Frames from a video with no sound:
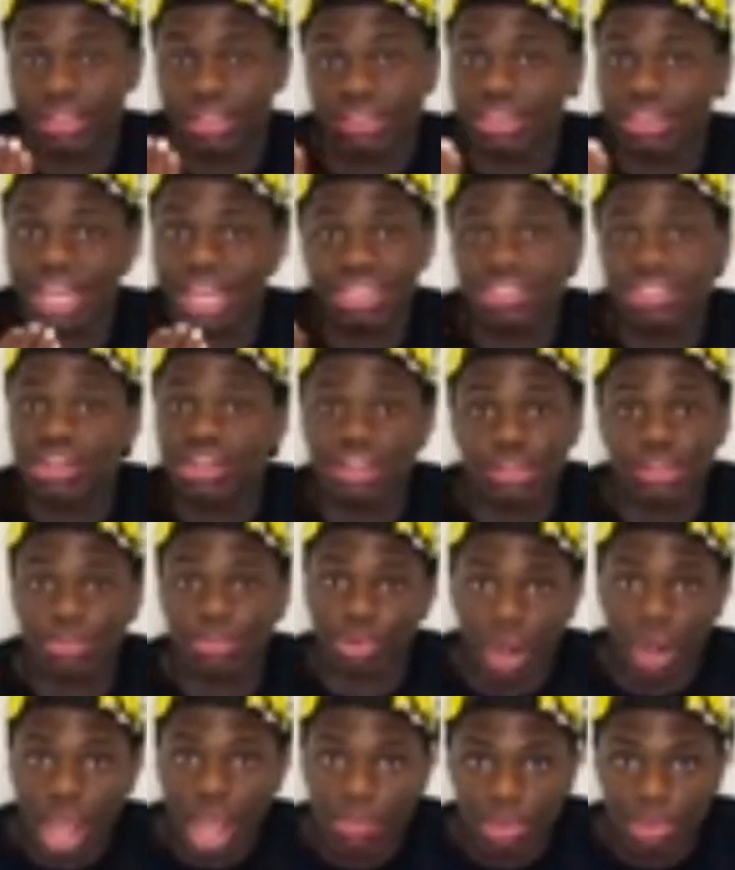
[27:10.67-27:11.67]
That's not the
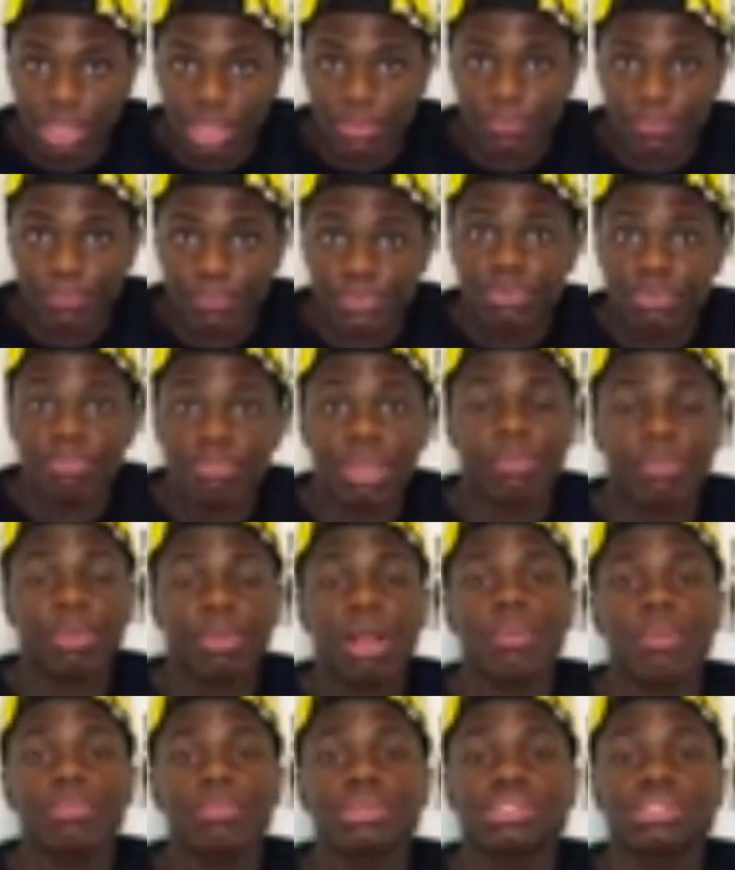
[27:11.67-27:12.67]
problem. My
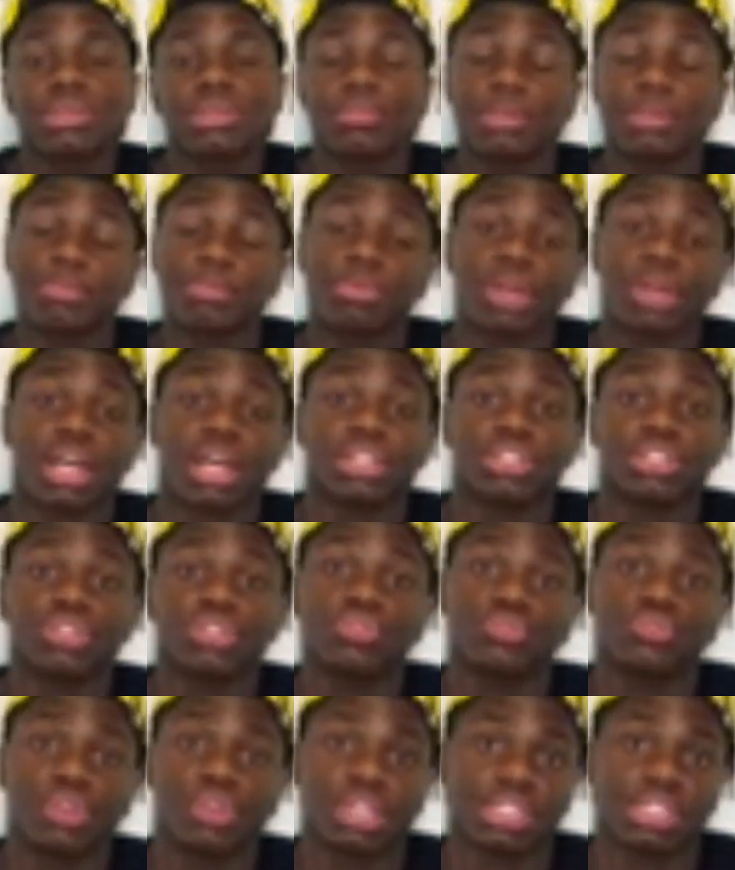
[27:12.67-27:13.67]
problem is the people I
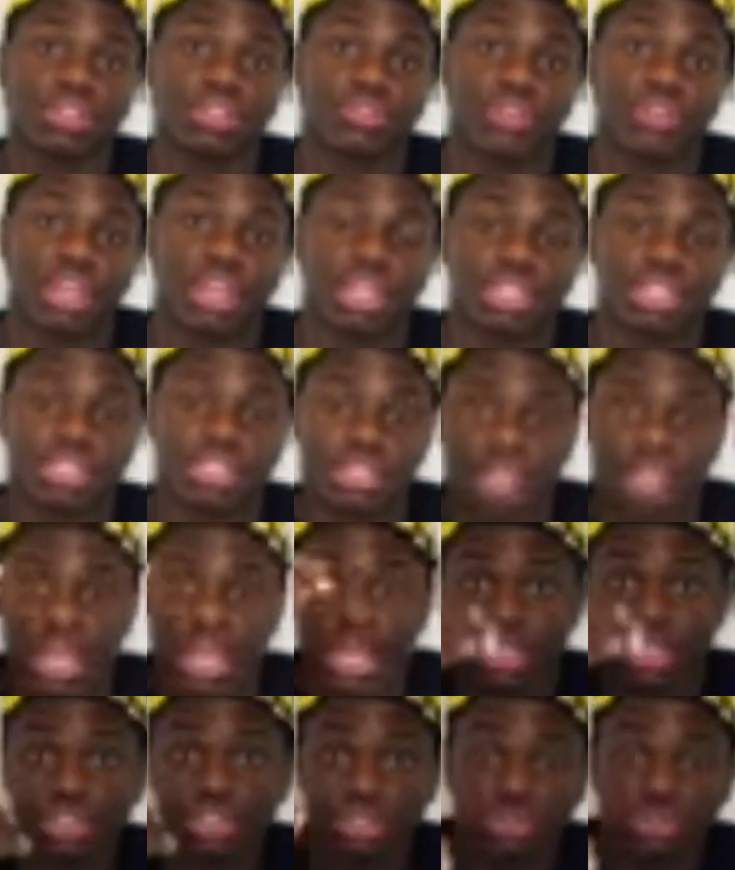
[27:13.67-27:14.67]
do face to face.
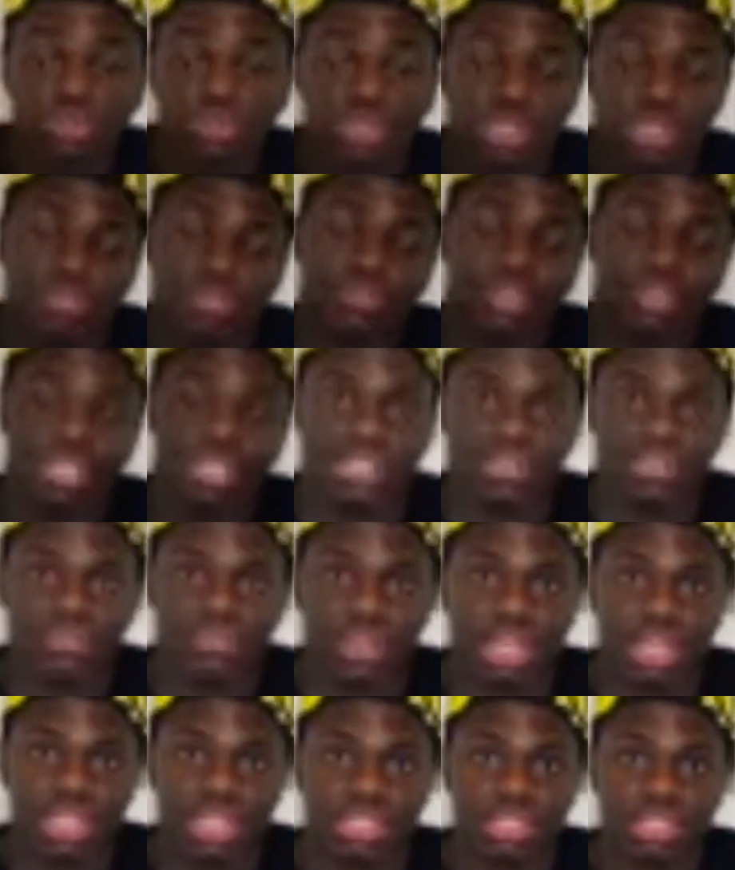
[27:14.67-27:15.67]
I do see face to
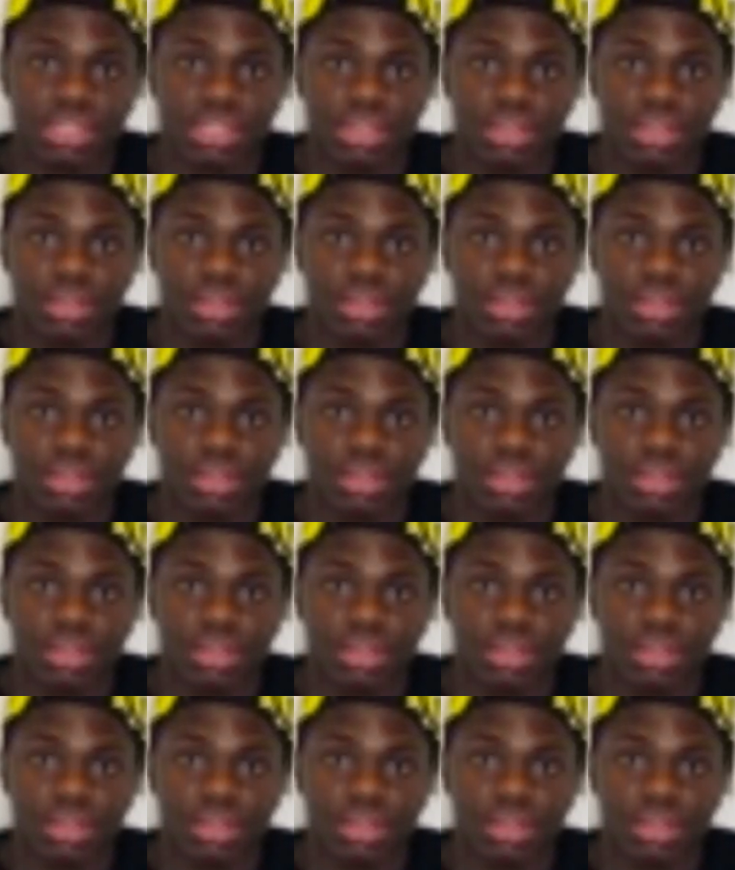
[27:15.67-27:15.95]
face.